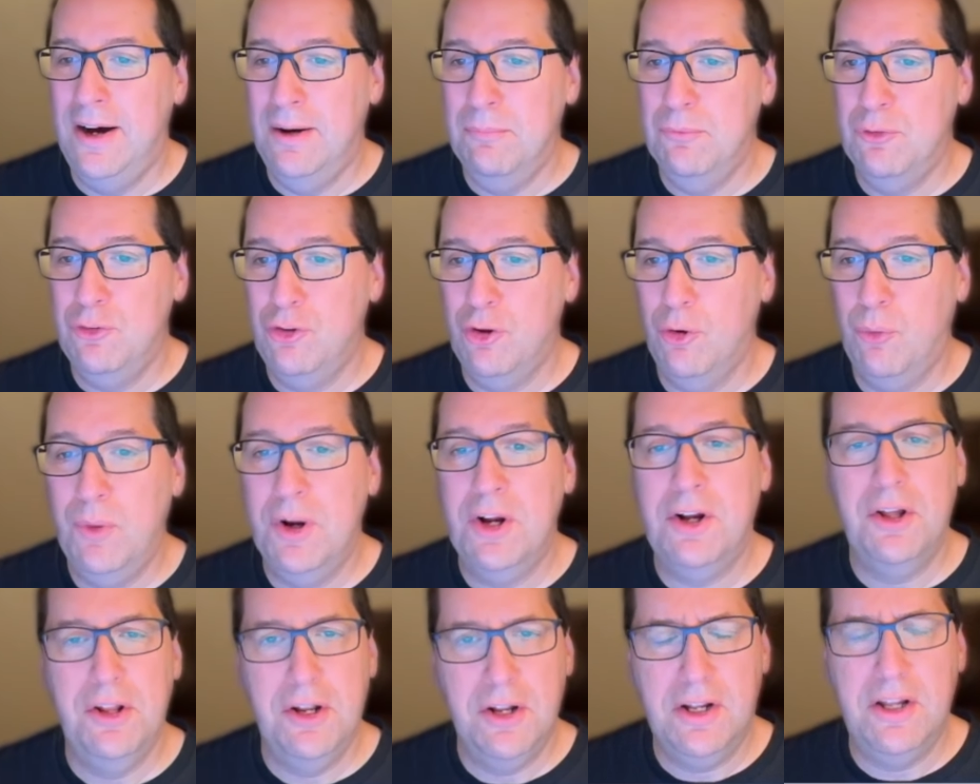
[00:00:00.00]
So we're
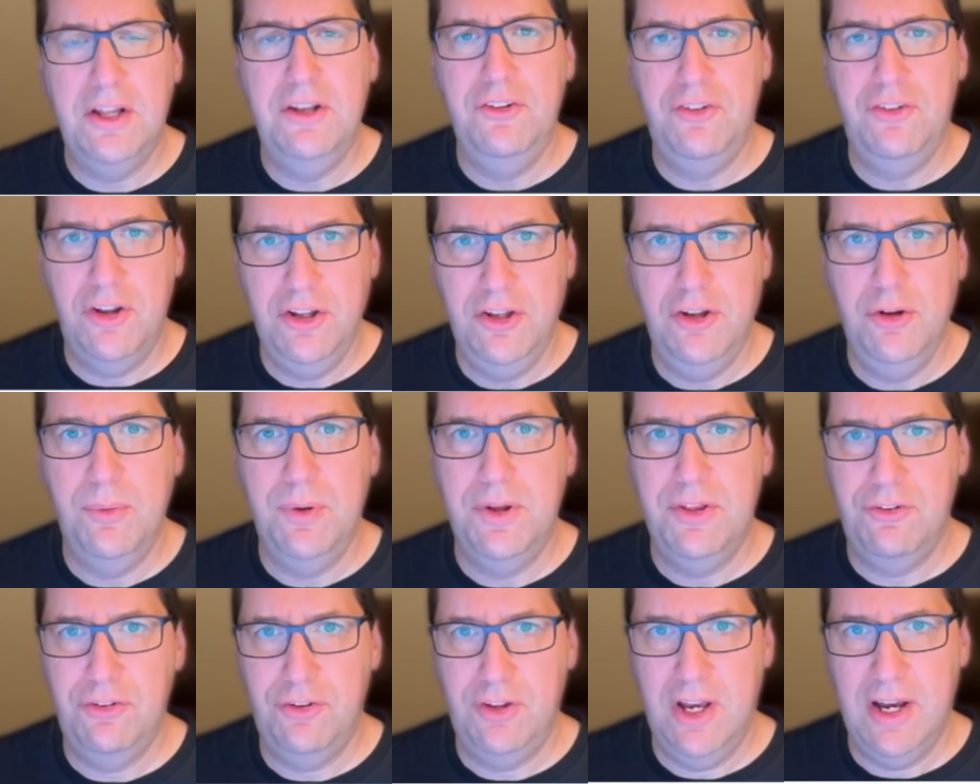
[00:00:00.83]
going to continue
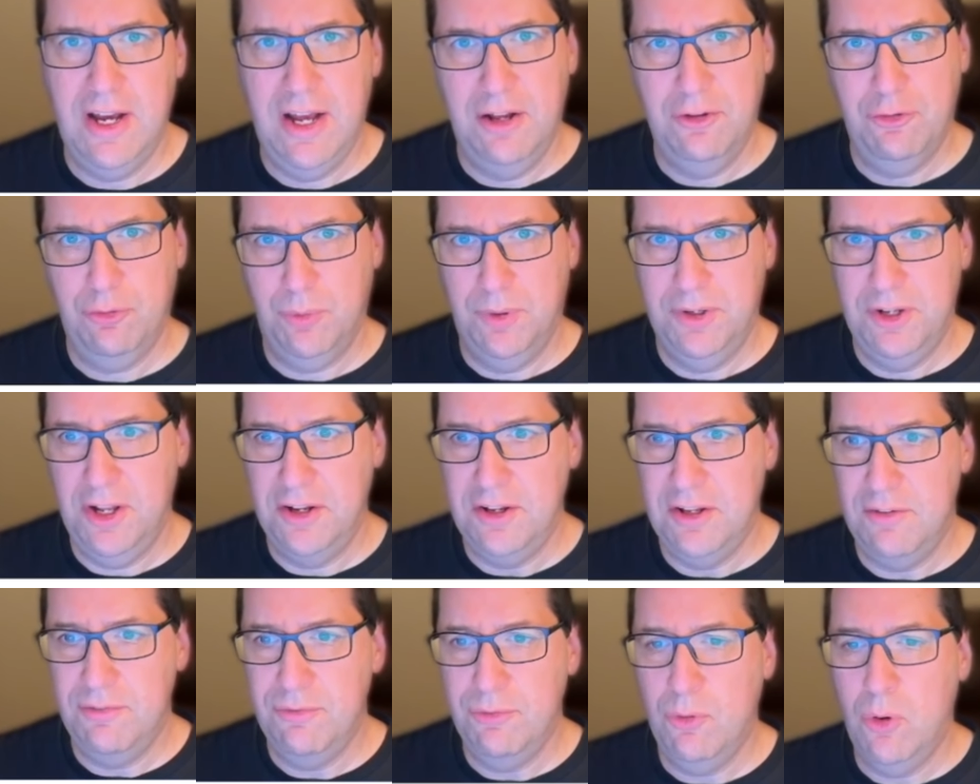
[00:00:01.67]
with CIS
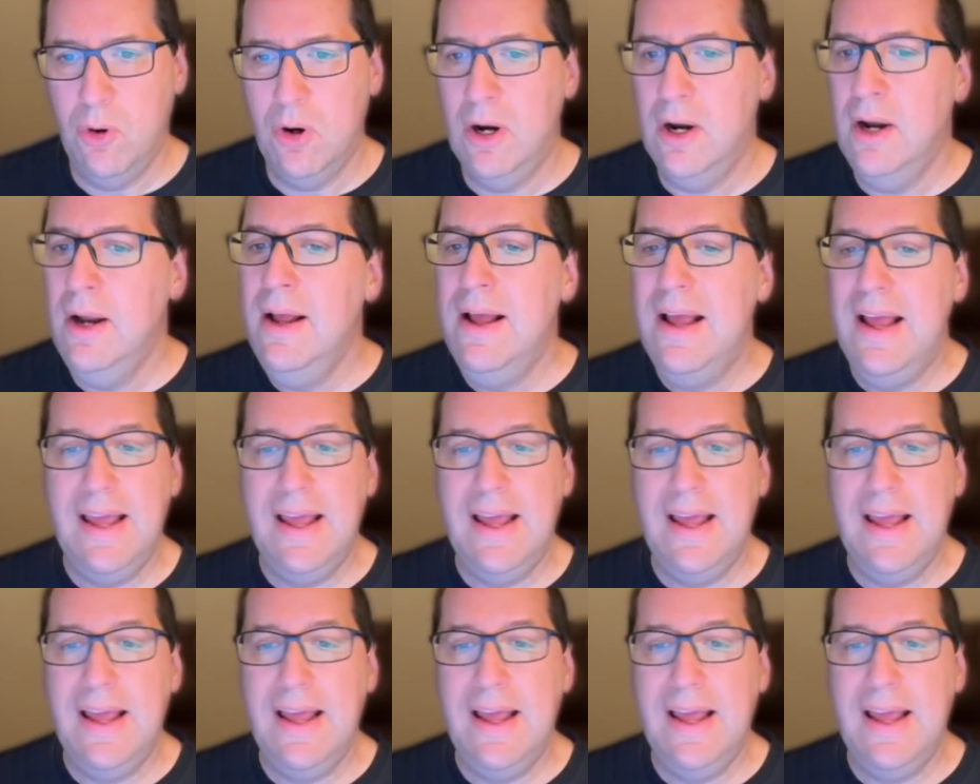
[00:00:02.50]
194.